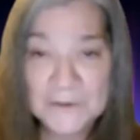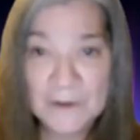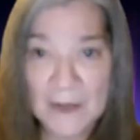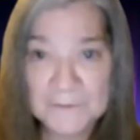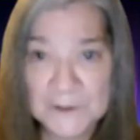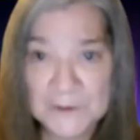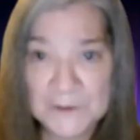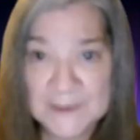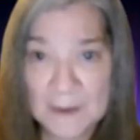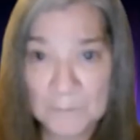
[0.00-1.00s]
I think you have to
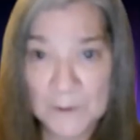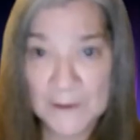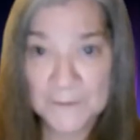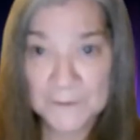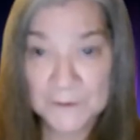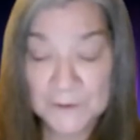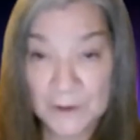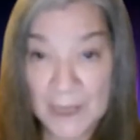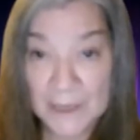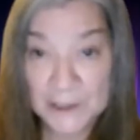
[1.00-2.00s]
use them with
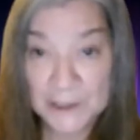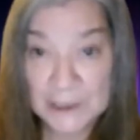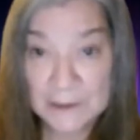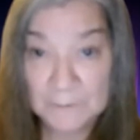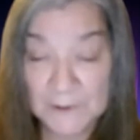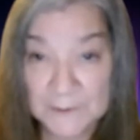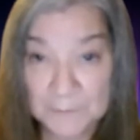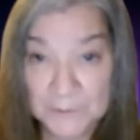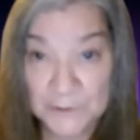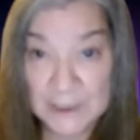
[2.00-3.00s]
strategy, with
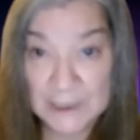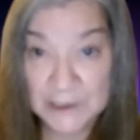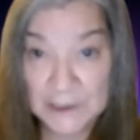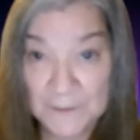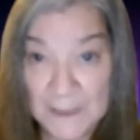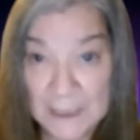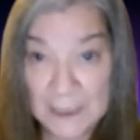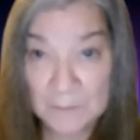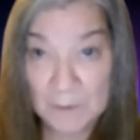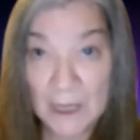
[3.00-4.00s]
some strategic
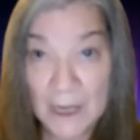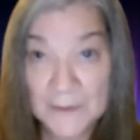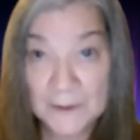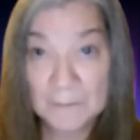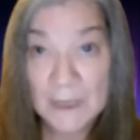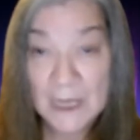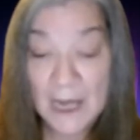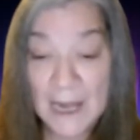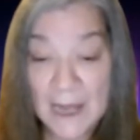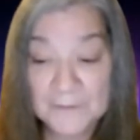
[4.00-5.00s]
thinking behind them.
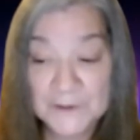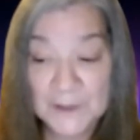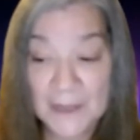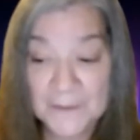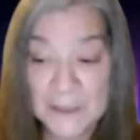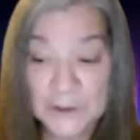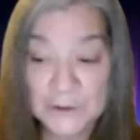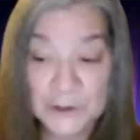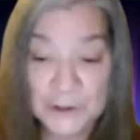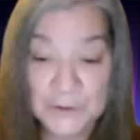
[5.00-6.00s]
I think
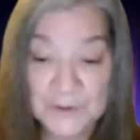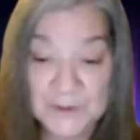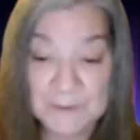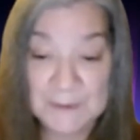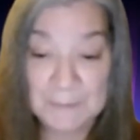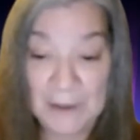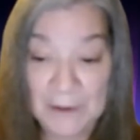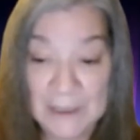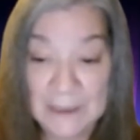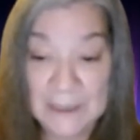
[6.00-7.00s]
you should use them
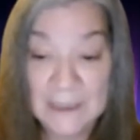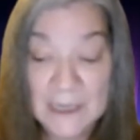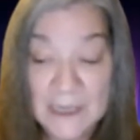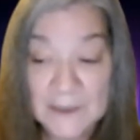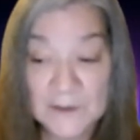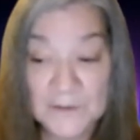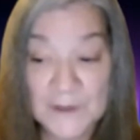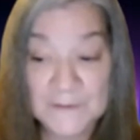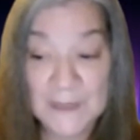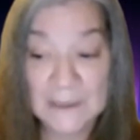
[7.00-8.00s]
sparingly so
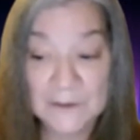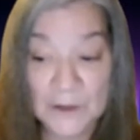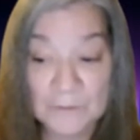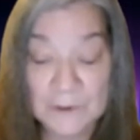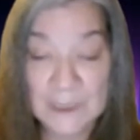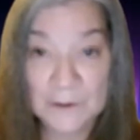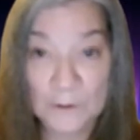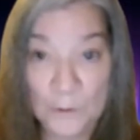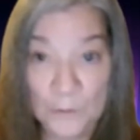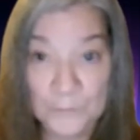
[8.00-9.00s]
that they don't
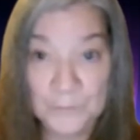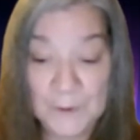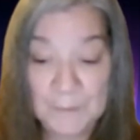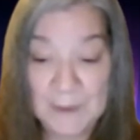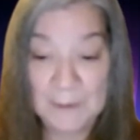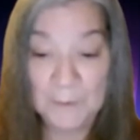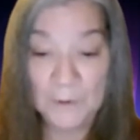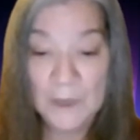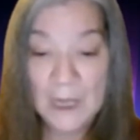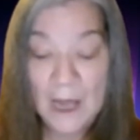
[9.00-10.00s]
get old with
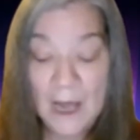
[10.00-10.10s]
people.